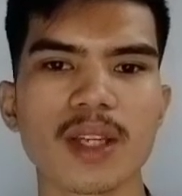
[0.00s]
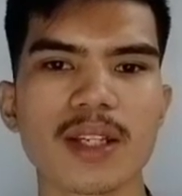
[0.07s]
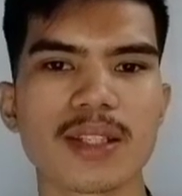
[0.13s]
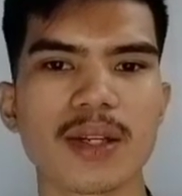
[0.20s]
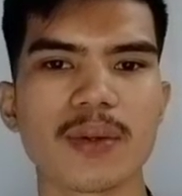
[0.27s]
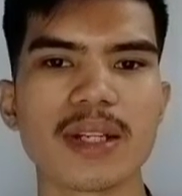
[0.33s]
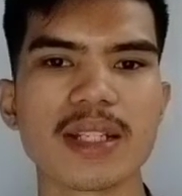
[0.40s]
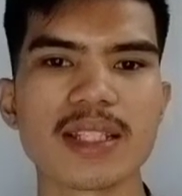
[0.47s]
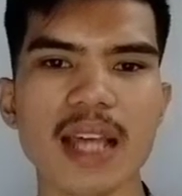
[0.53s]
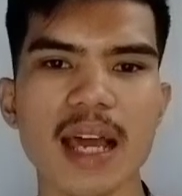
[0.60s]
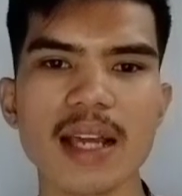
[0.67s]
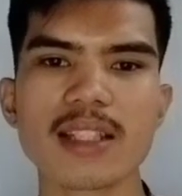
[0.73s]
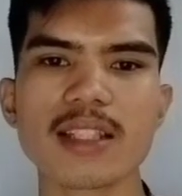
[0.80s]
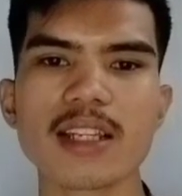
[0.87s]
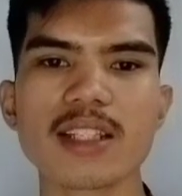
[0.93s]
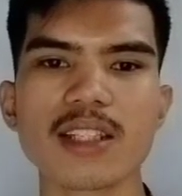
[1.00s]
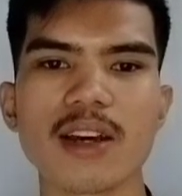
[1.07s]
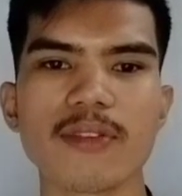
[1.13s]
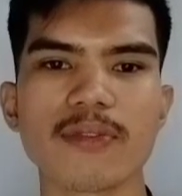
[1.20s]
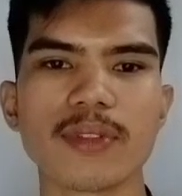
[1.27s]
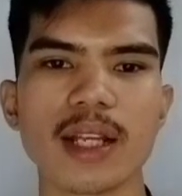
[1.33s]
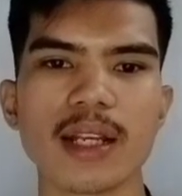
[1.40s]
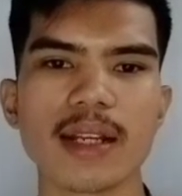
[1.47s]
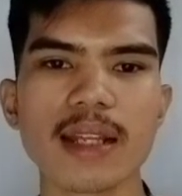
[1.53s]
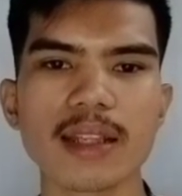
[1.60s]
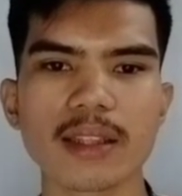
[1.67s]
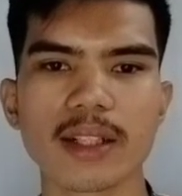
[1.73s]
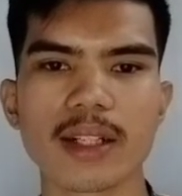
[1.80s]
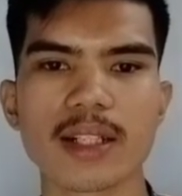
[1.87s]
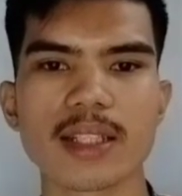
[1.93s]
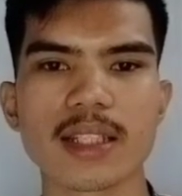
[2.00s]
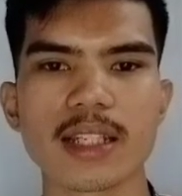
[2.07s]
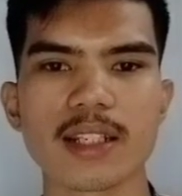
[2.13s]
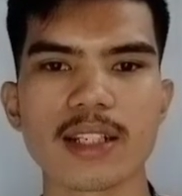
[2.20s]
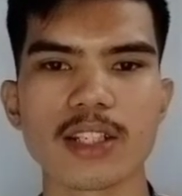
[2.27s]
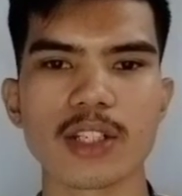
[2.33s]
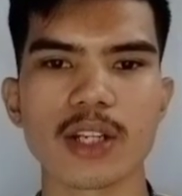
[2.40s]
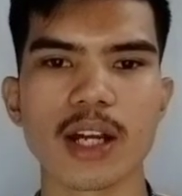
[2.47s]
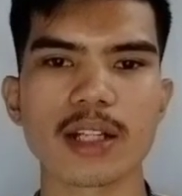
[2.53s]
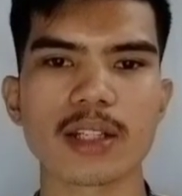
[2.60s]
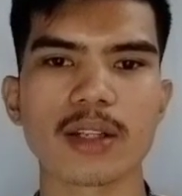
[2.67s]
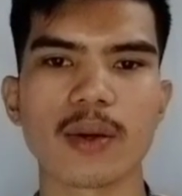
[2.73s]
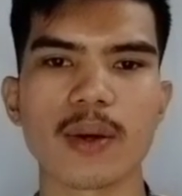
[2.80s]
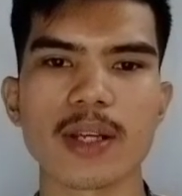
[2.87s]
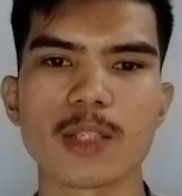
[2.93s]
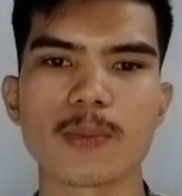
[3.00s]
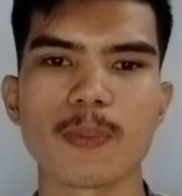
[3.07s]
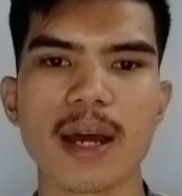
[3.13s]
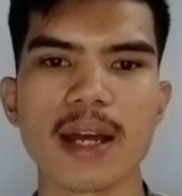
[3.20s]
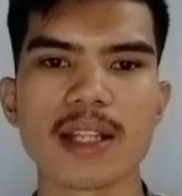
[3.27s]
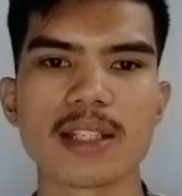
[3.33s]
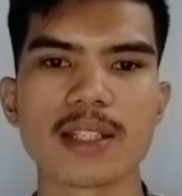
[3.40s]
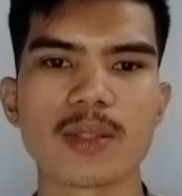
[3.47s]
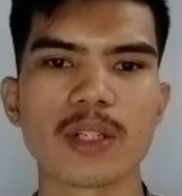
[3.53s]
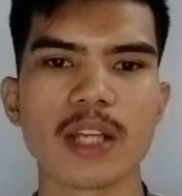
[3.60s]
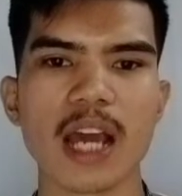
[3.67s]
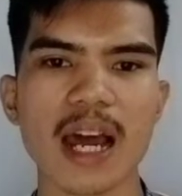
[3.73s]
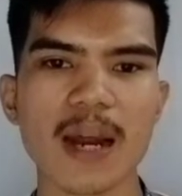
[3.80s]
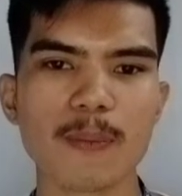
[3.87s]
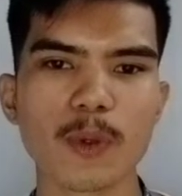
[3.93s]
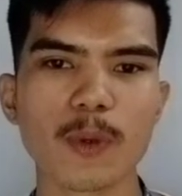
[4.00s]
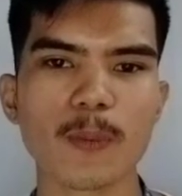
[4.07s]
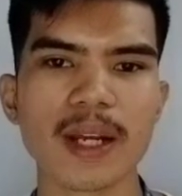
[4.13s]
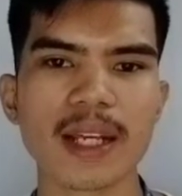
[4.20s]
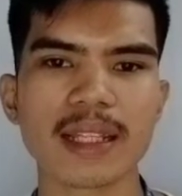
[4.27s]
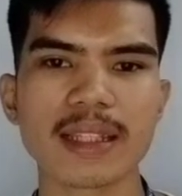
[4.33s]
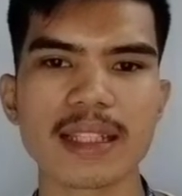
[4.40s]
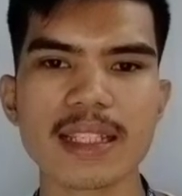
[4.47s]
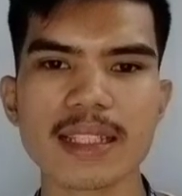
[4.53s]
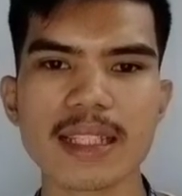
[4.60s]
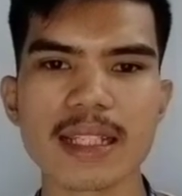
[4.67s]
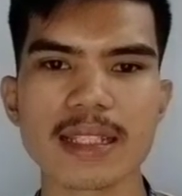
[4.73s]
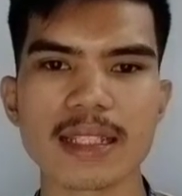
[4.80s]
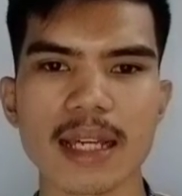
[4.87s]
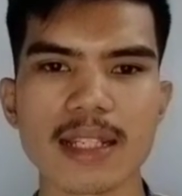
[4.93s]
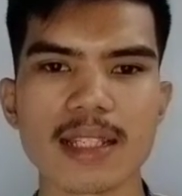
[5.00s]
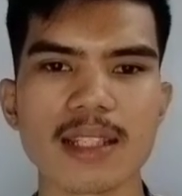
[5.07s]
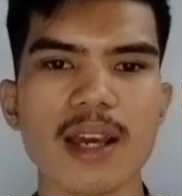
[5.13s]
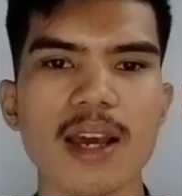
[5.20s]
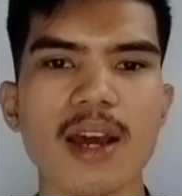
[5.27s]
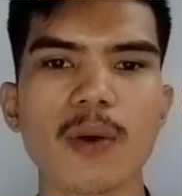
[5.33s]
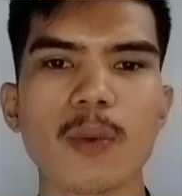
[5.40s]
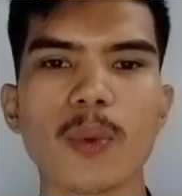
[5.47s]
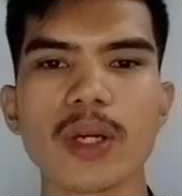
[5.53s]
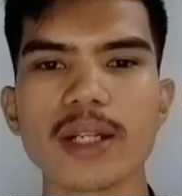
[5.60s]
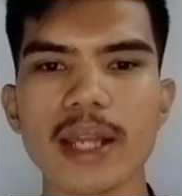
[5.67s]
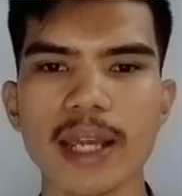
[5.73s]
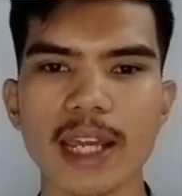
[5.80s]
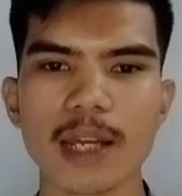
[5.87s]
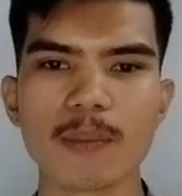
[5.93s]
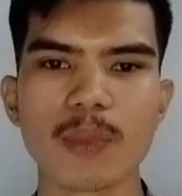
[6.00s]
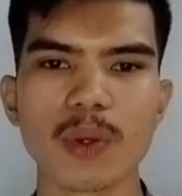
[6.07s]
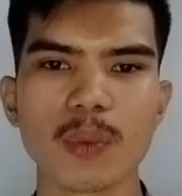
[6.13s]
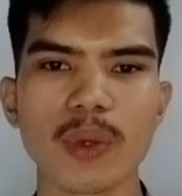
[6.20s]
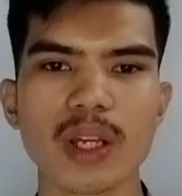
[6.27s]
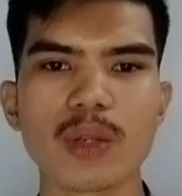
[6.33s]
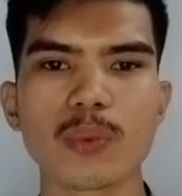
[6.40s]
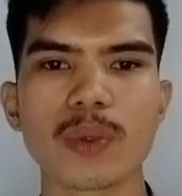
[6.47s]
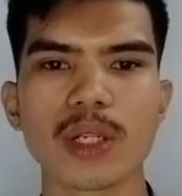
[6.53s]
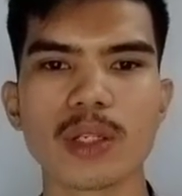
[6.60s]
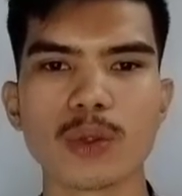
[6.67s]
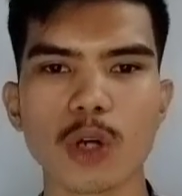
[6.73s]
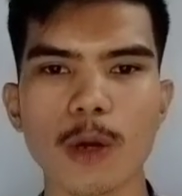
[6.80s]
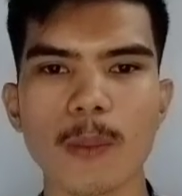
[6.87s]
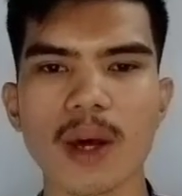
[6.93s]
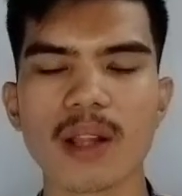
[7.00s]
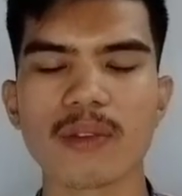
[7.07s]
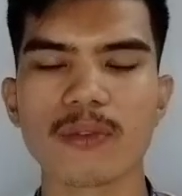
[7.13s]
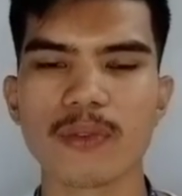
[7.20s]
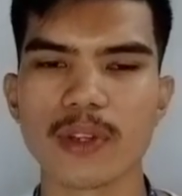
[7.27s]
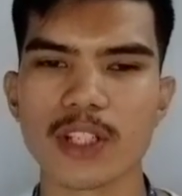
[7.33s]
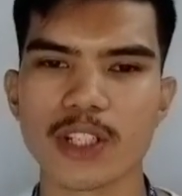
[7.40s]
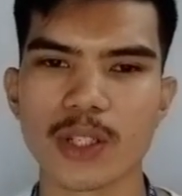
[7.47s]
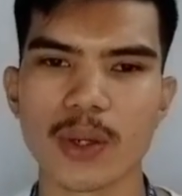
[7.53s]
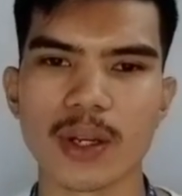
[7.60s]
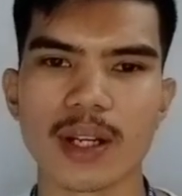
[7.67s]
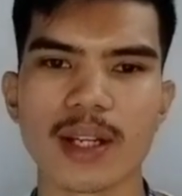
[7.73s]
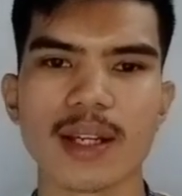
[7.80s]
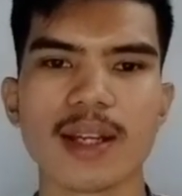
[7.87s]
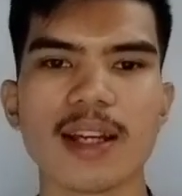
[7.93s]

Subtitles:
So the sizes of the letters in the chart corresponds to the appropriate distances where they can be read with normal vision.